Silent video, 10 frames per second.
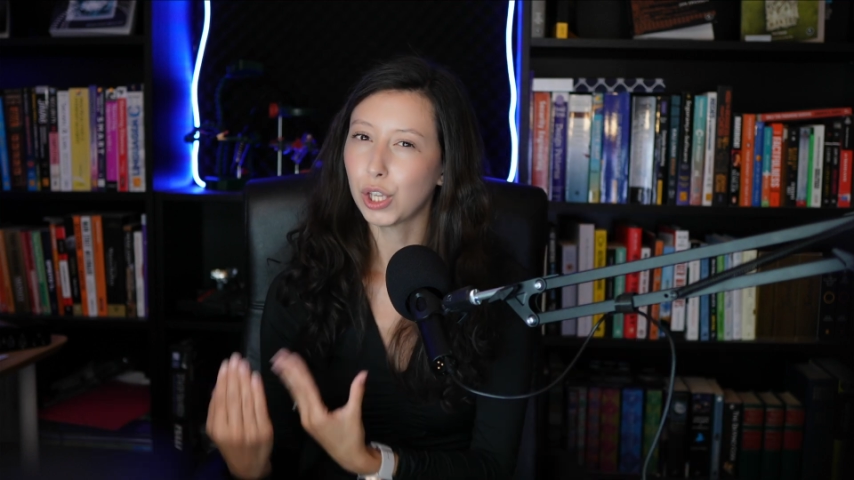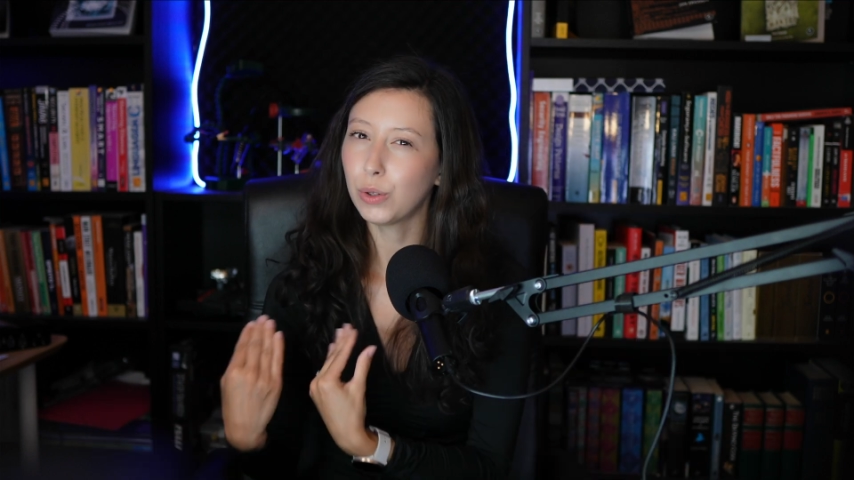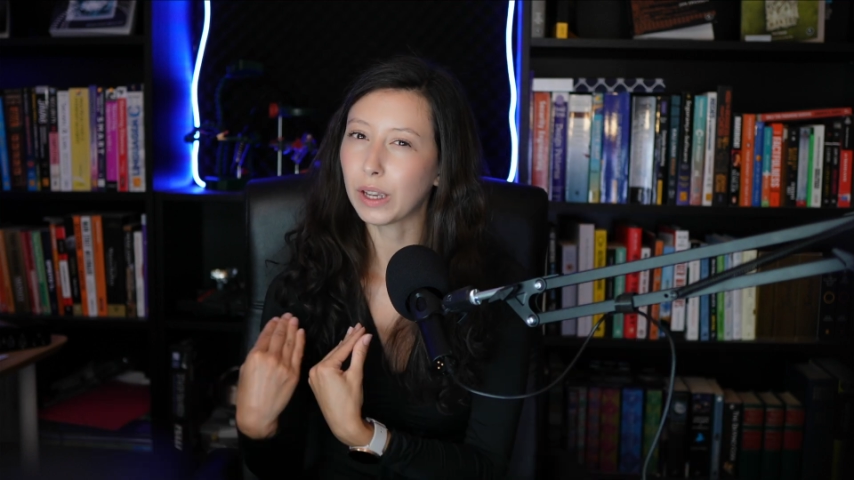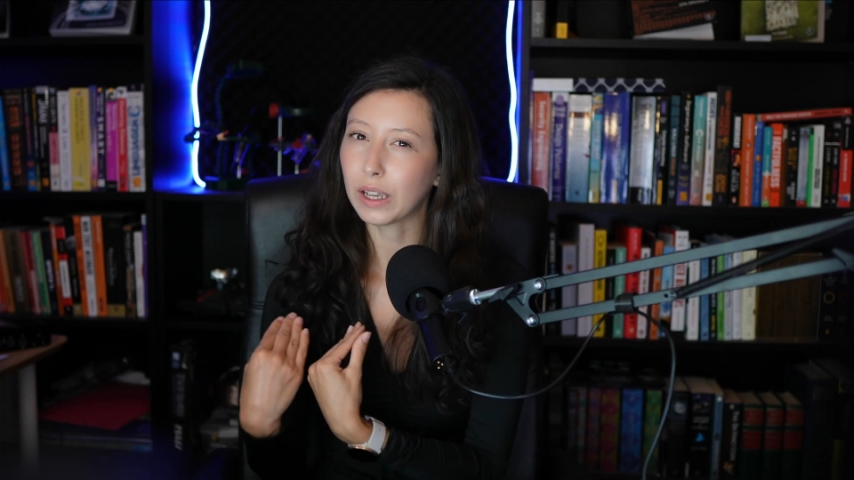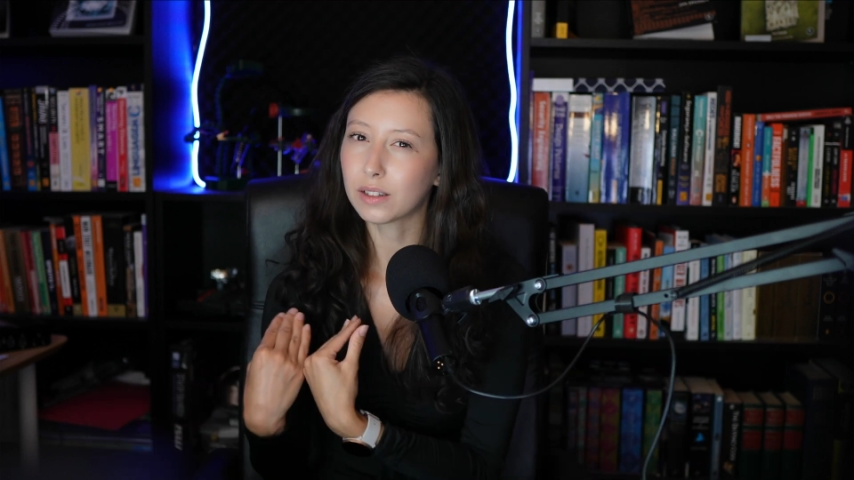
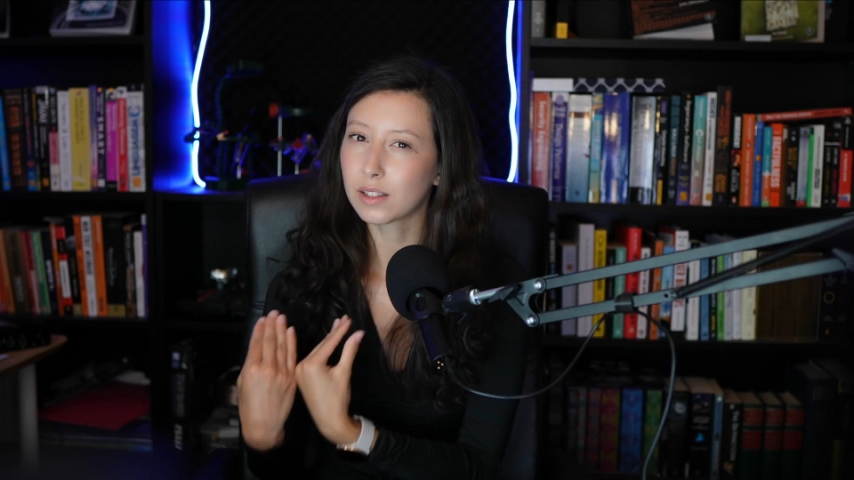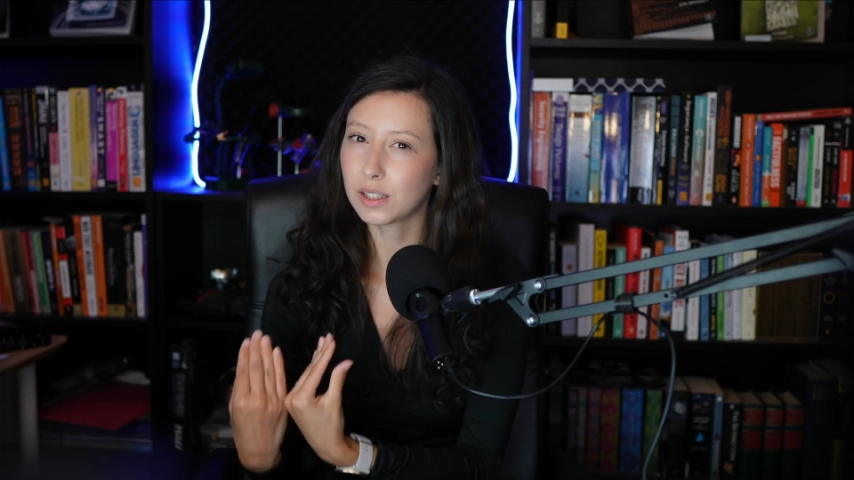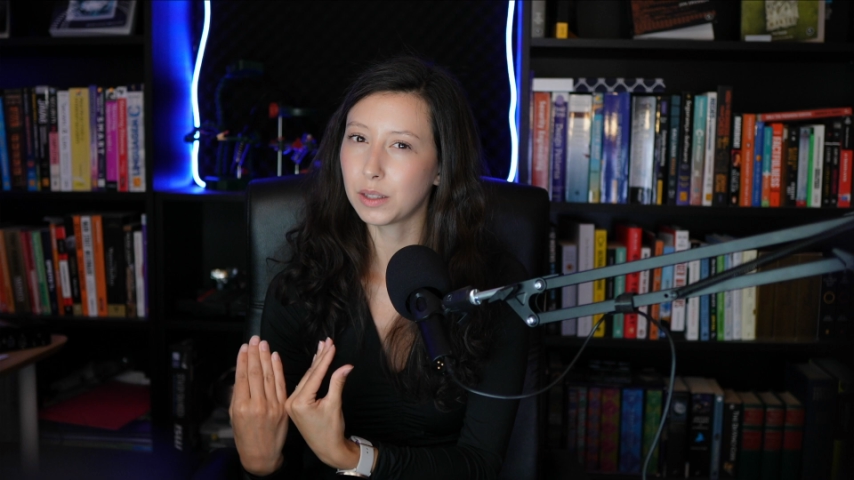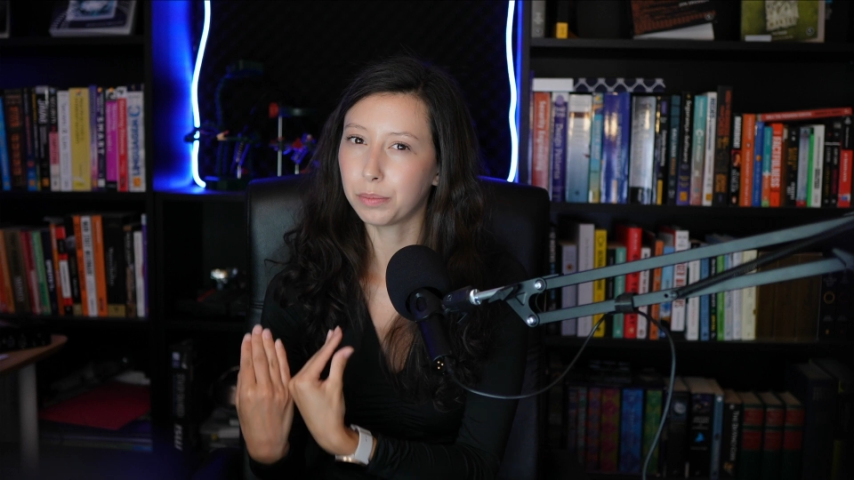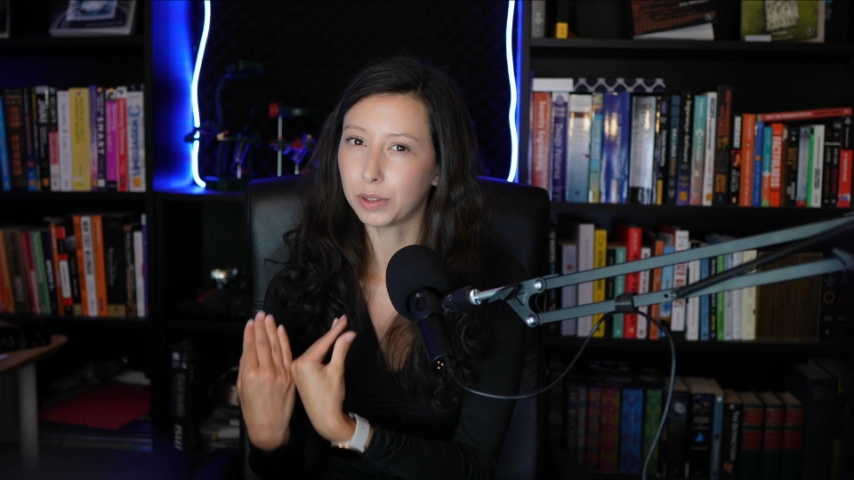you get a
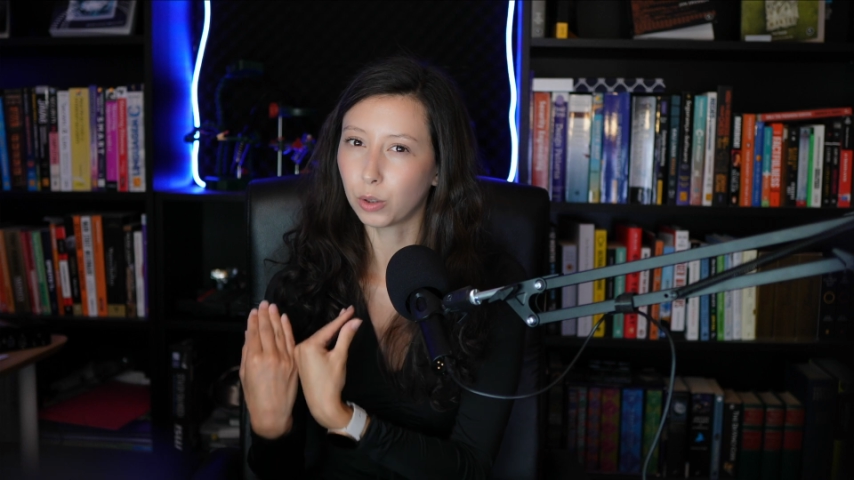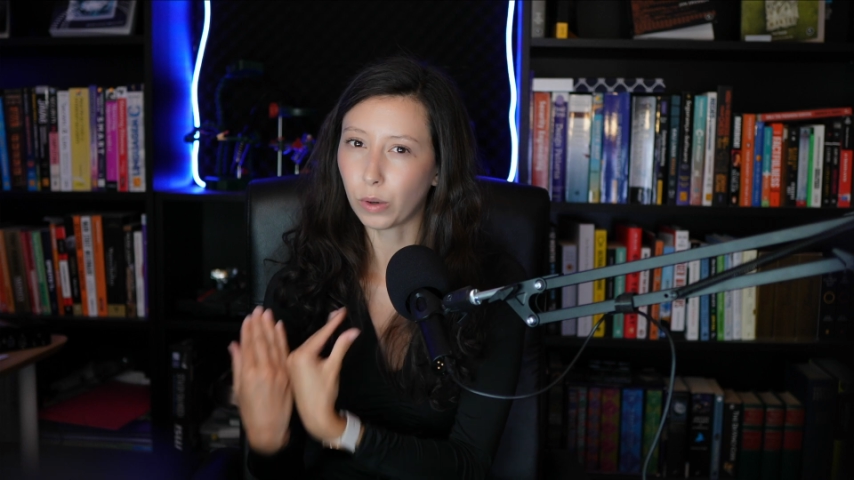simple